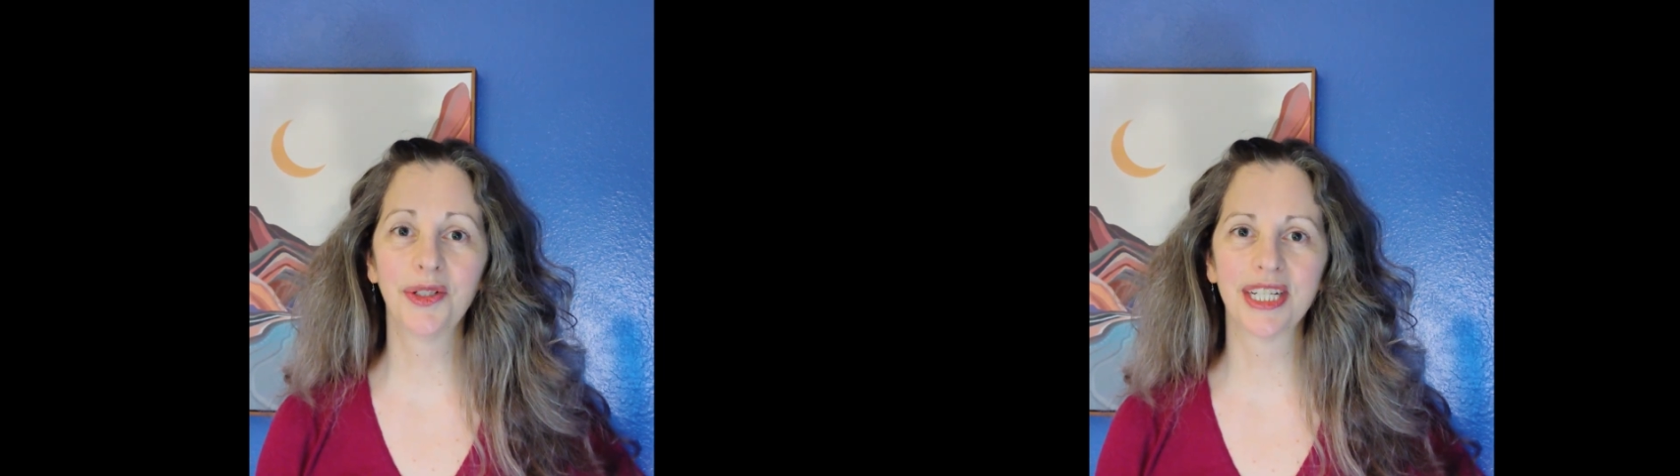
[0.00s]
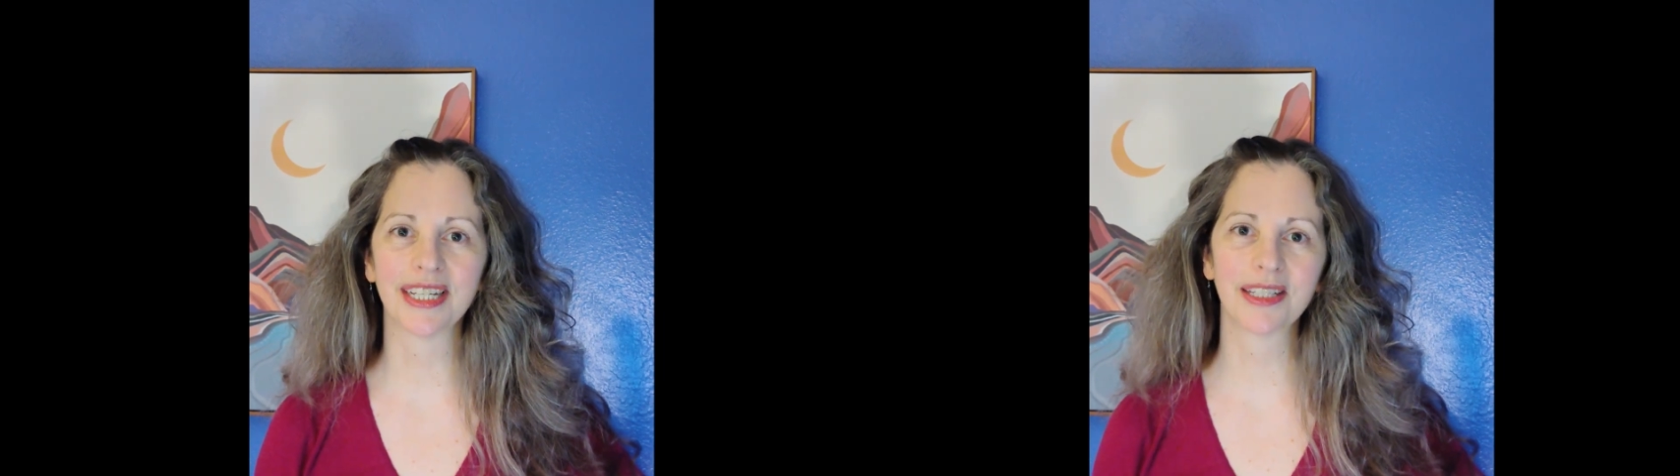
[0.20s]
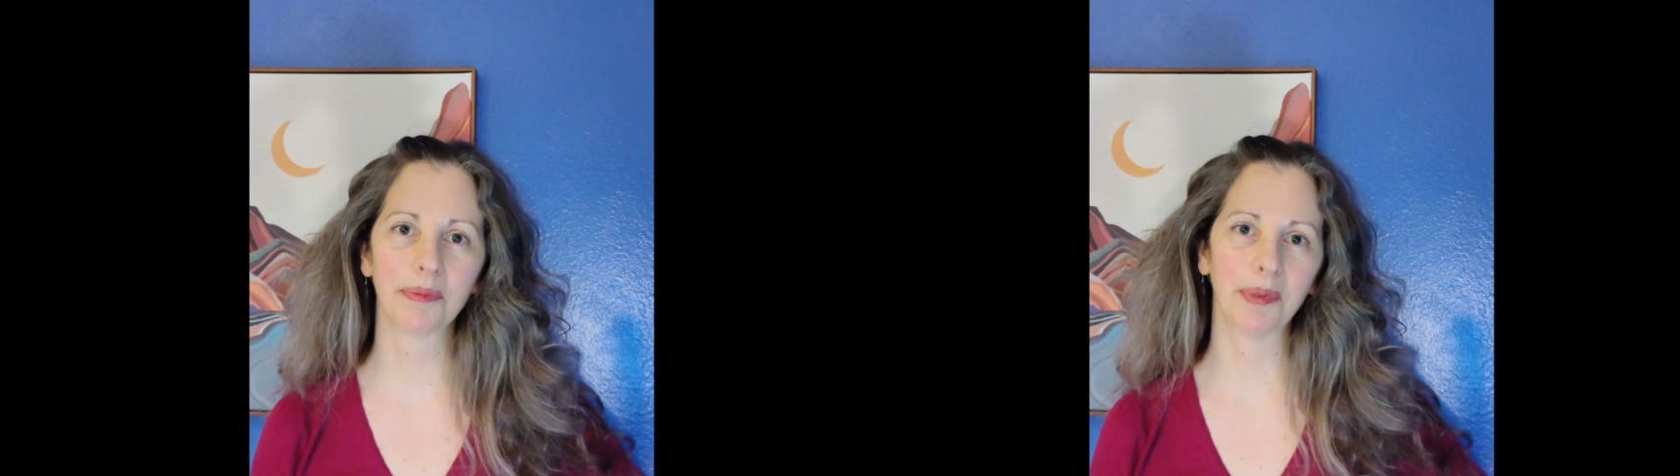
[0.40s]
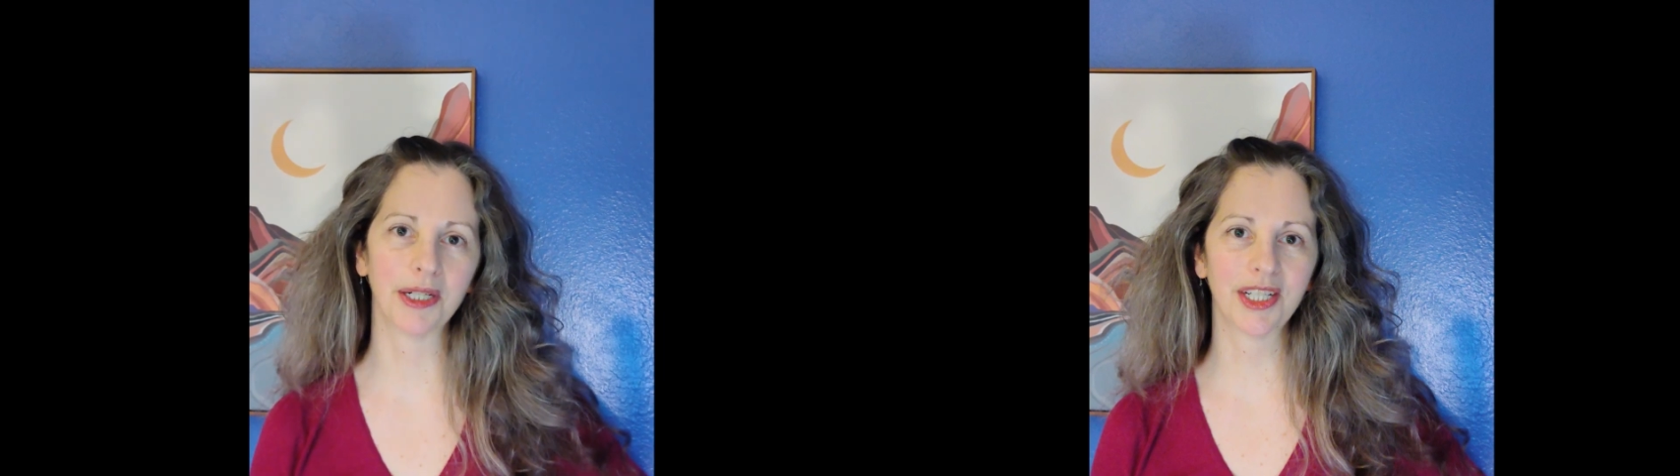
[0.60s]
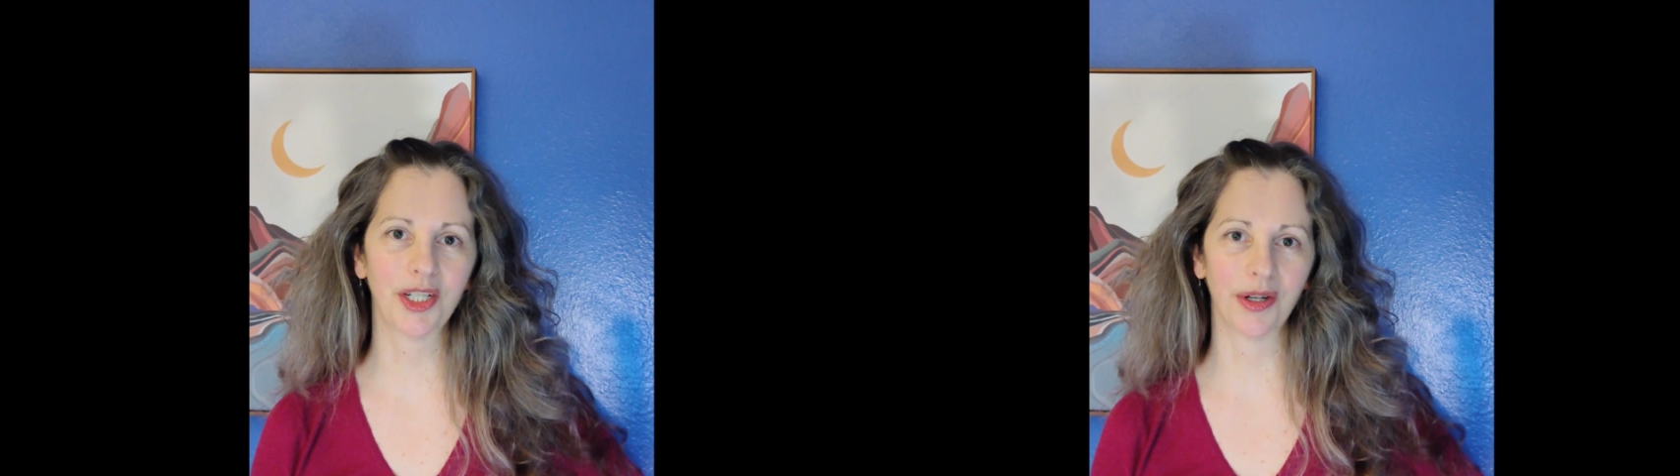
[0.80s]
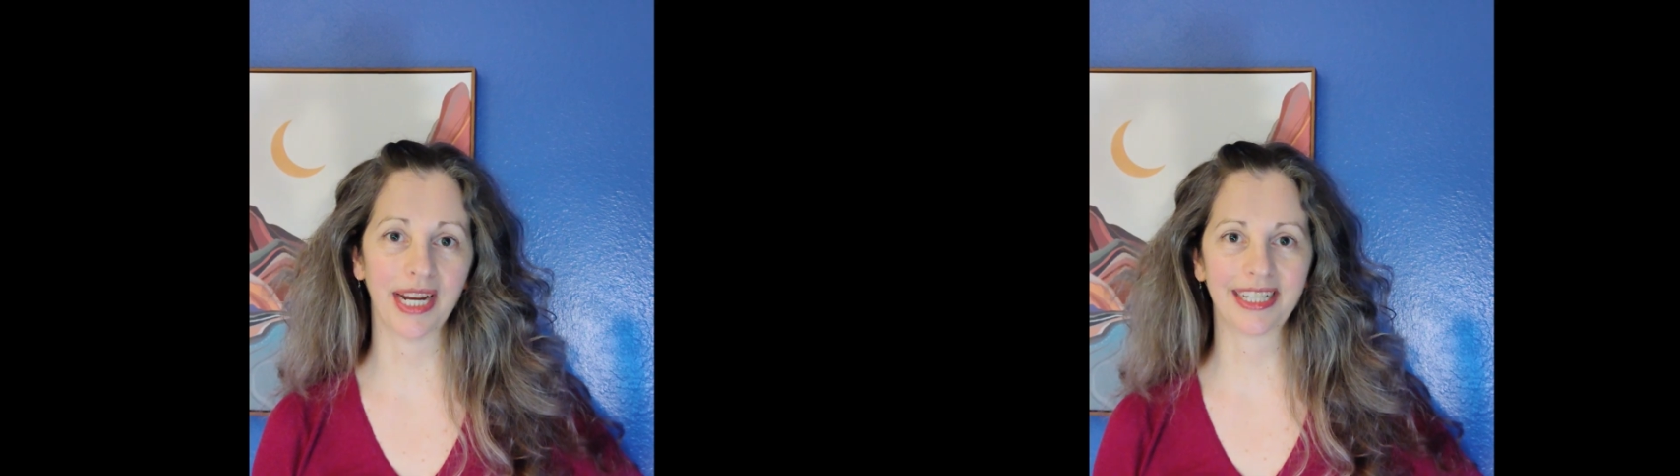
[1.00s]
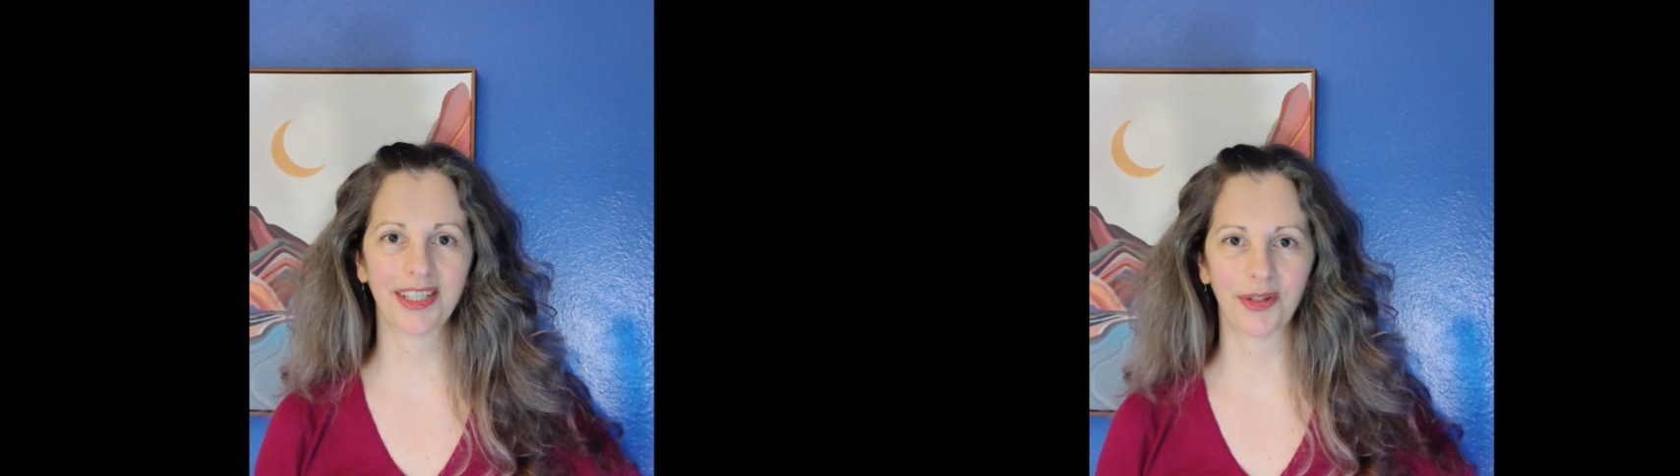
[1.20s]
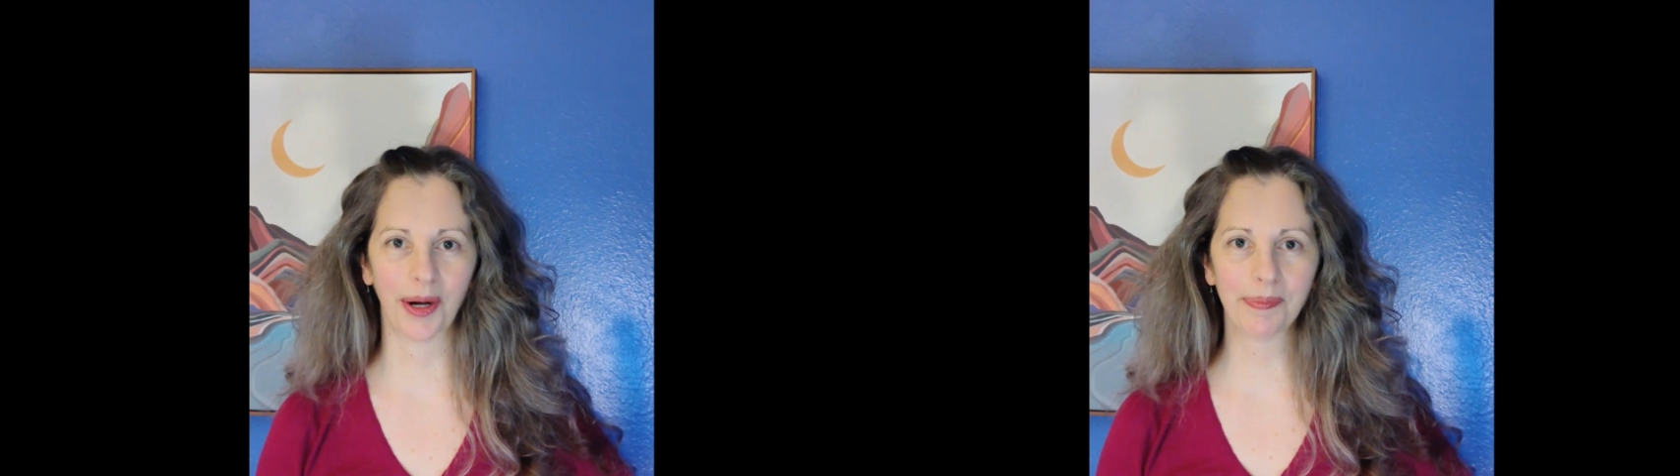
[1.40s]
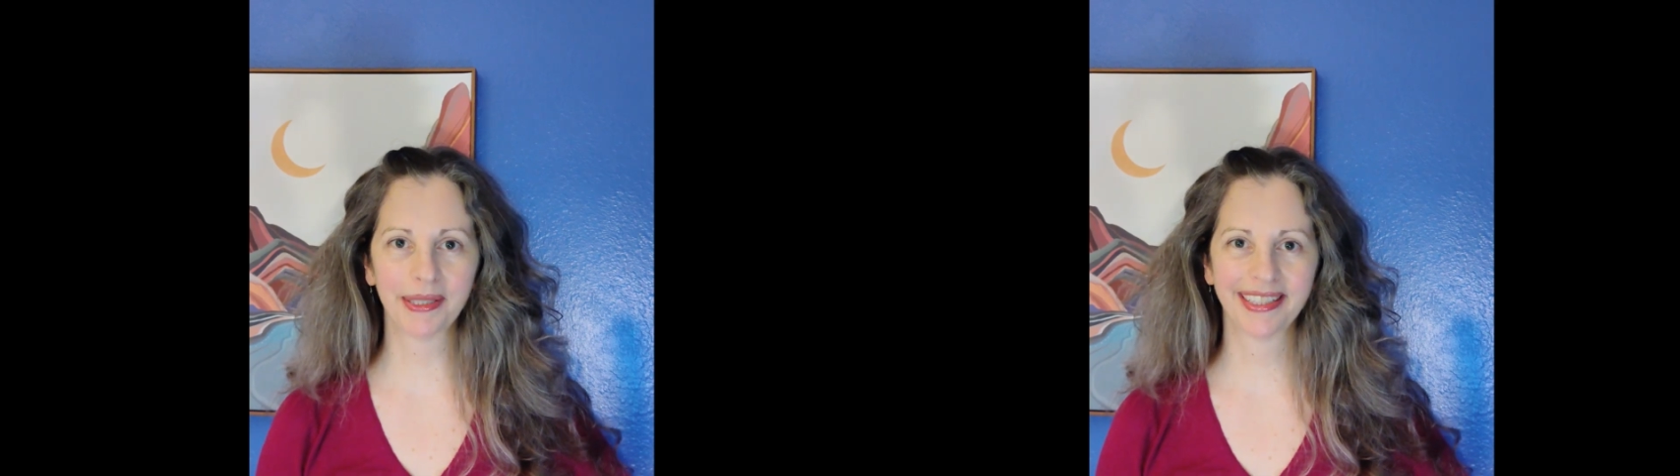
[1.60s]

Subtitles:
just booked your next trip.